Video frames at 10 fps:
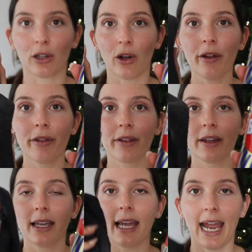cloth
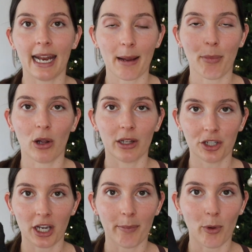and I
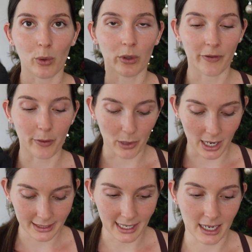polish up all of the
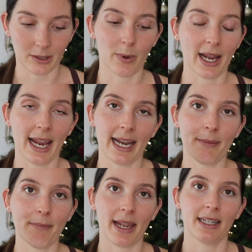brass hardware and
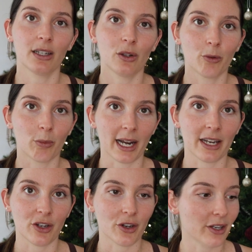it makes it look
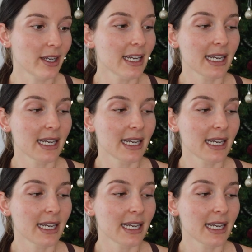brand new.